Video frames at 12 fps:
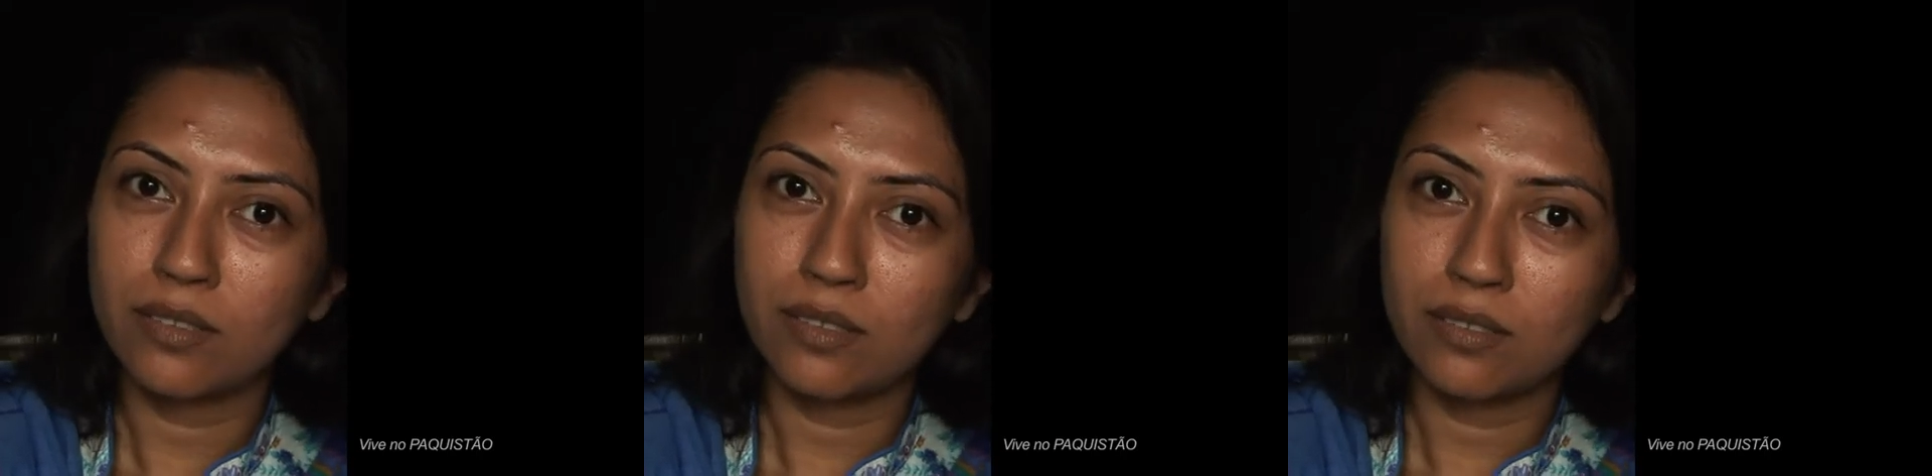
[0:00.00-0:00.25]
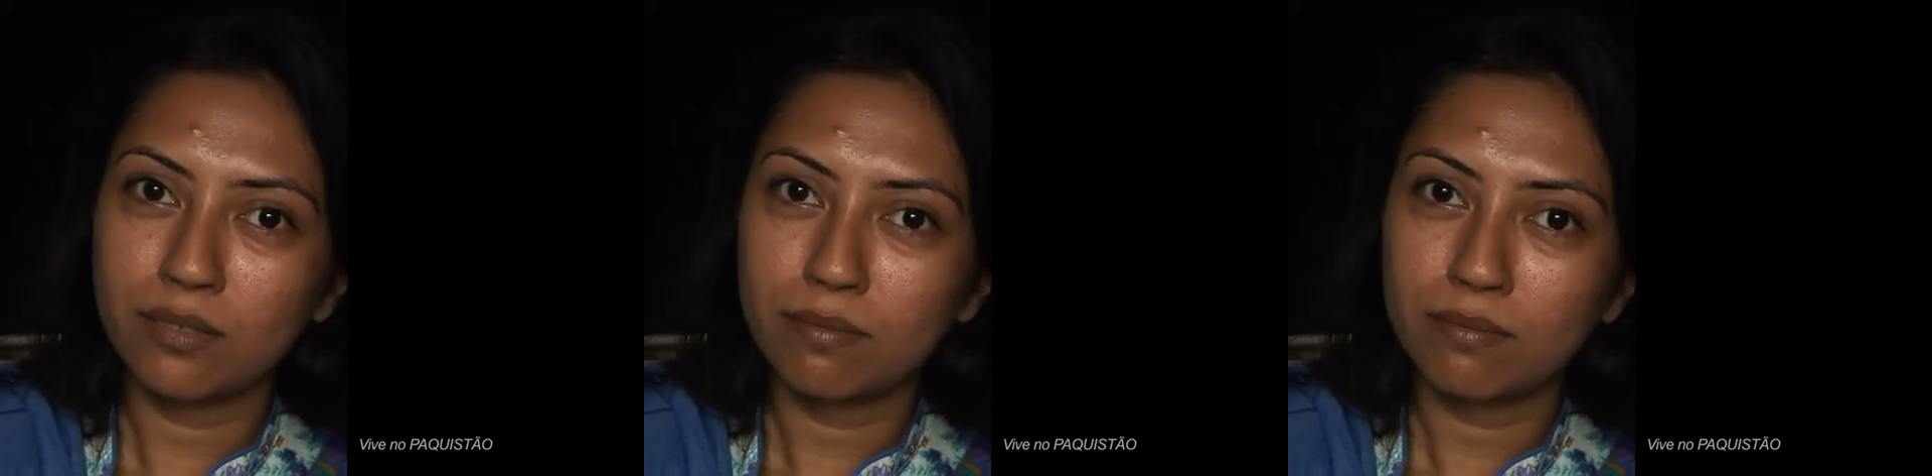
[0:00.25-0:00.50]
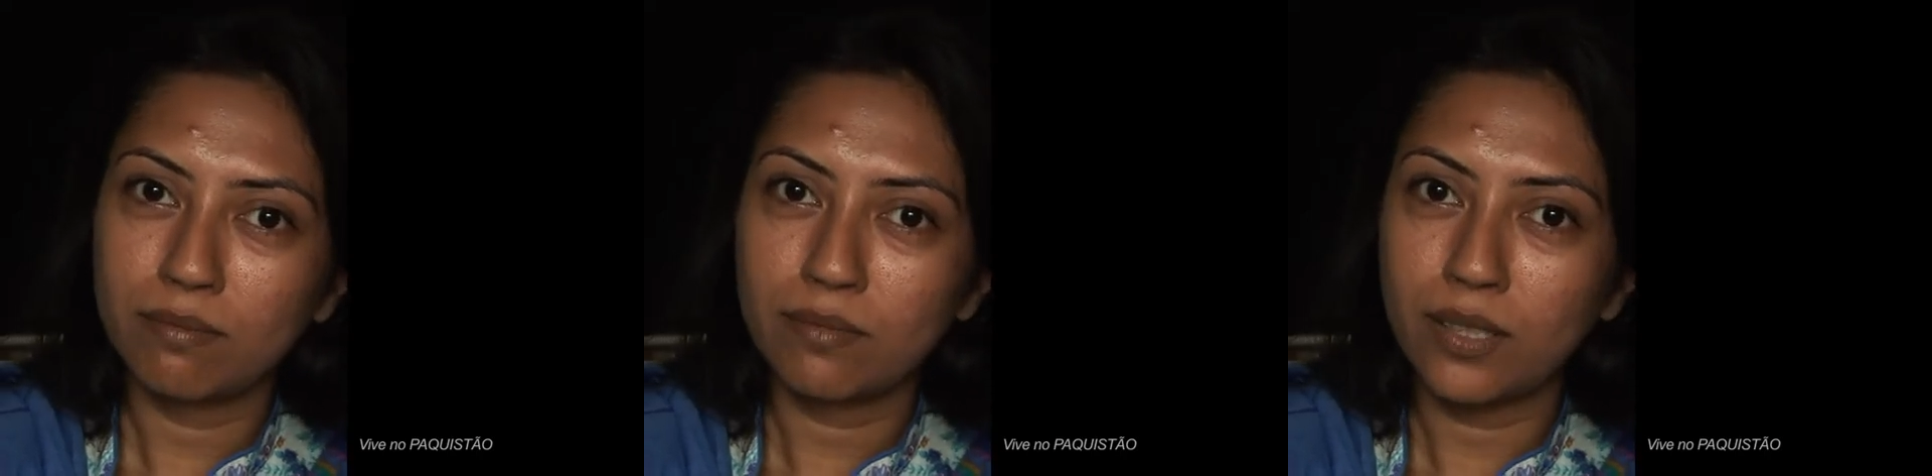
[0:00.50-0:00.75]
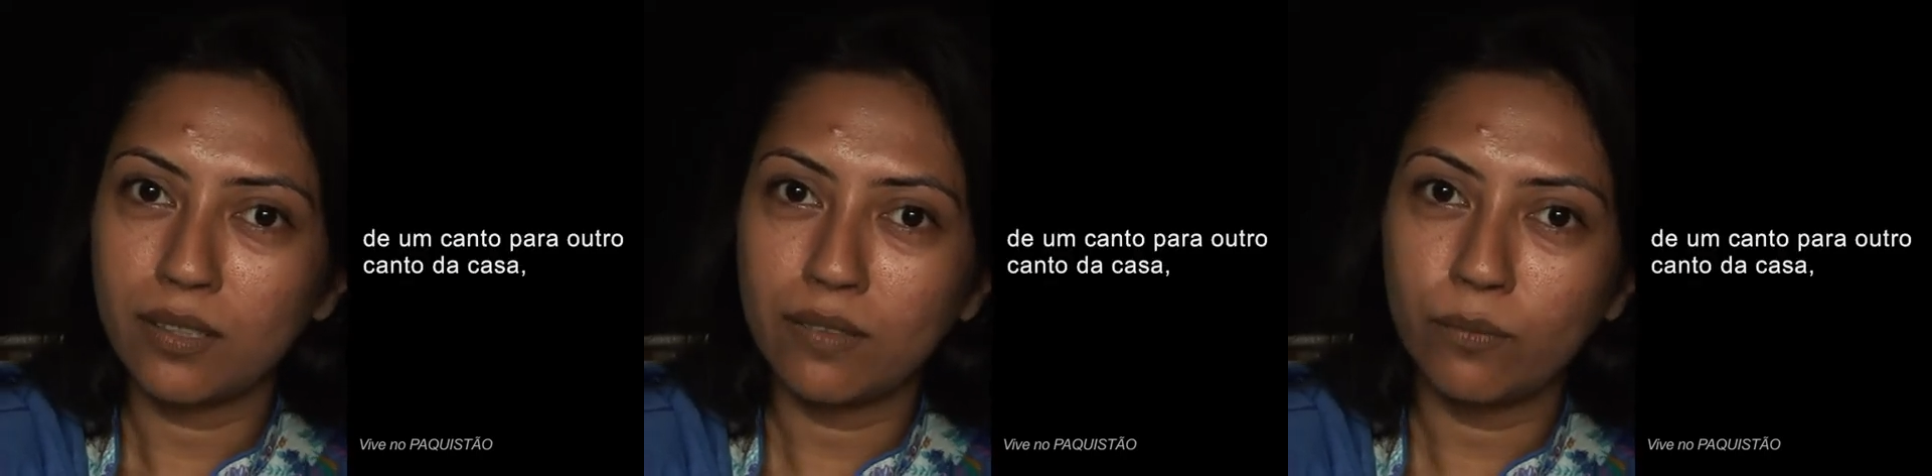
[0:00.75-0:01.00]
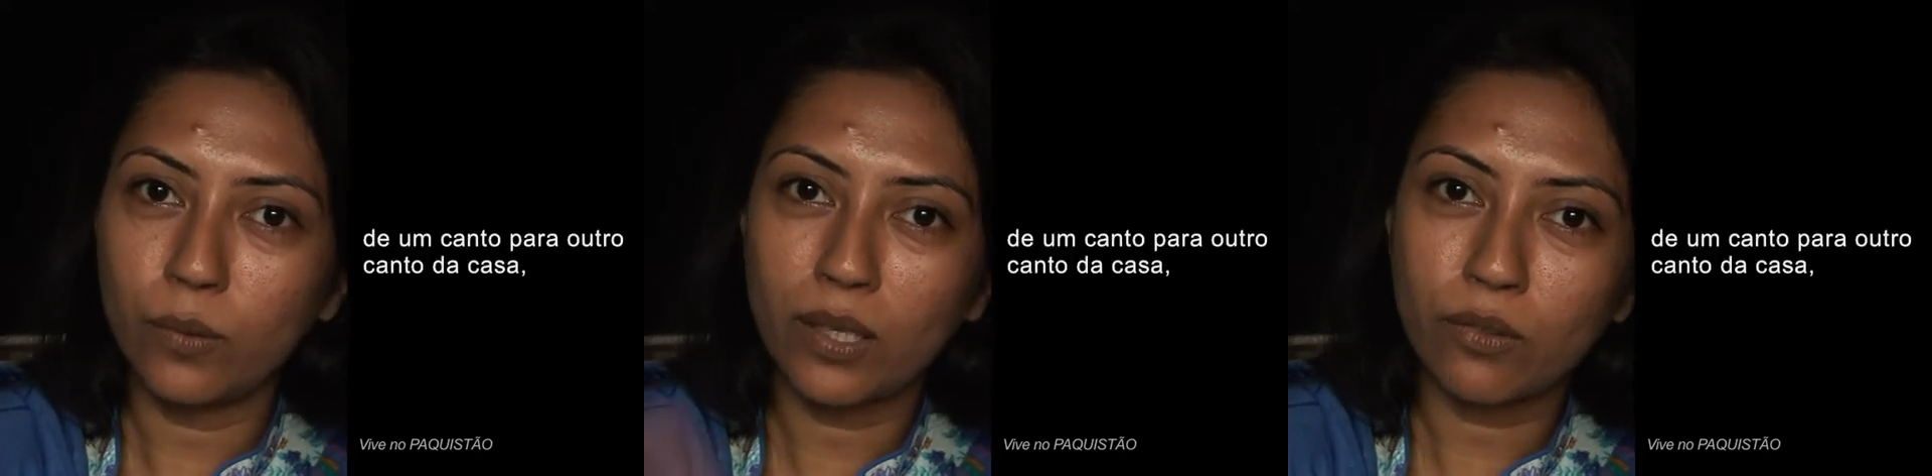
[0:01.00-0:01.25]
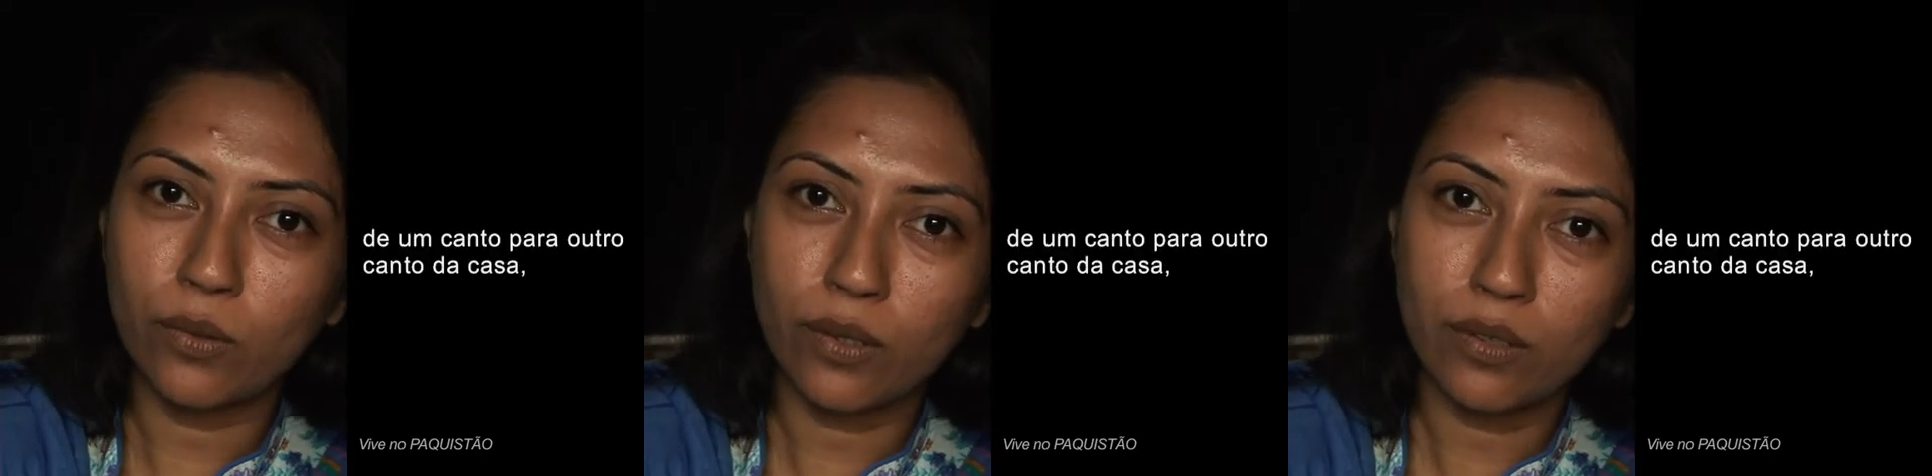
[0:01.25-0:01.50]
uh, in
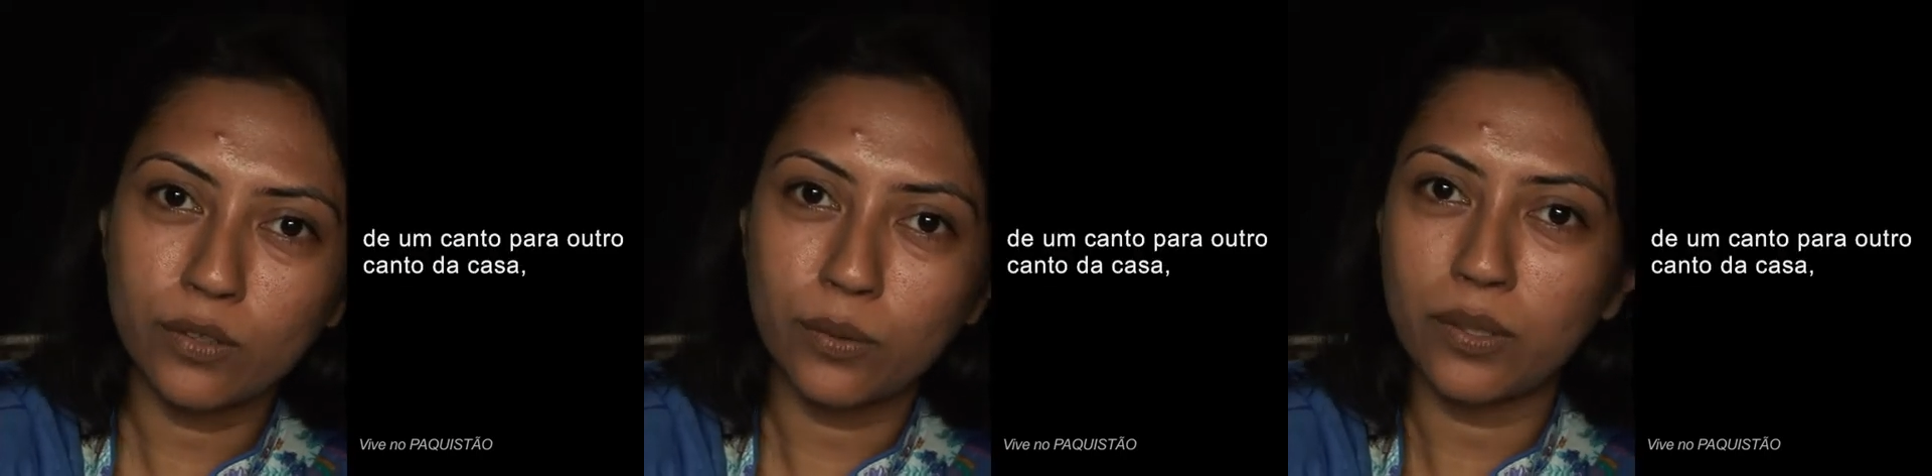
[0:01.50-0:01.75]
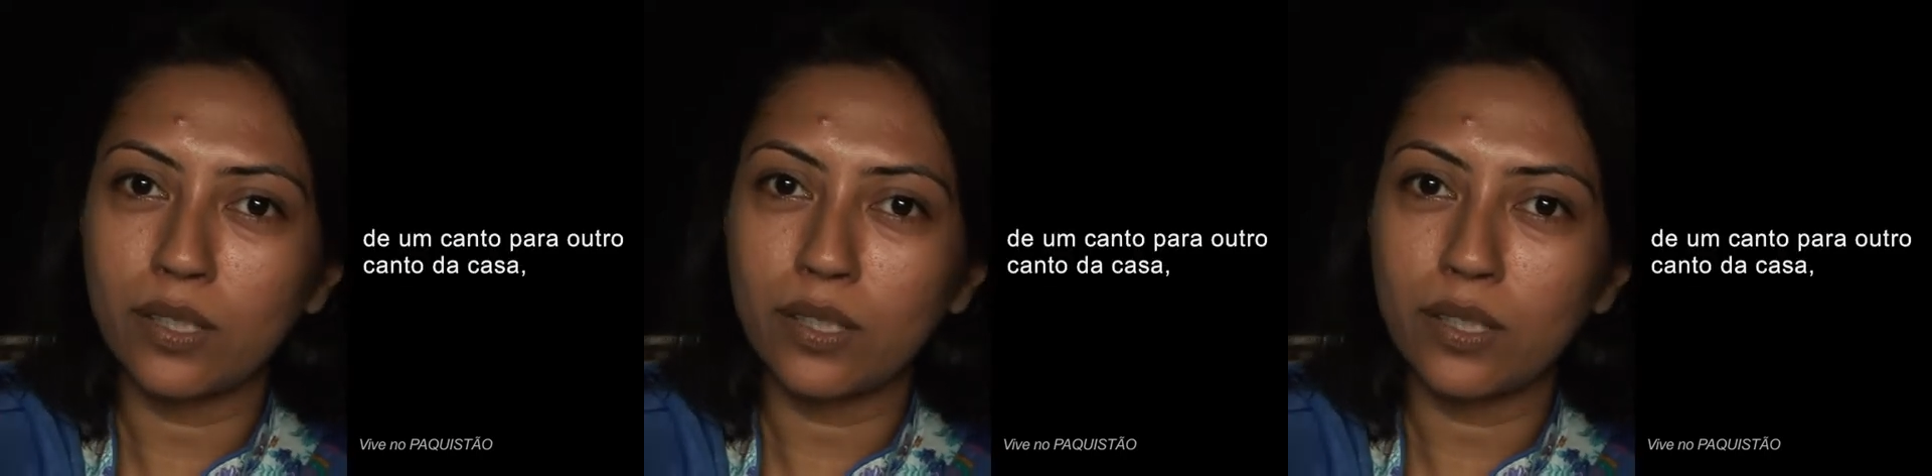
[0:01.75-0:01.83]
one corner to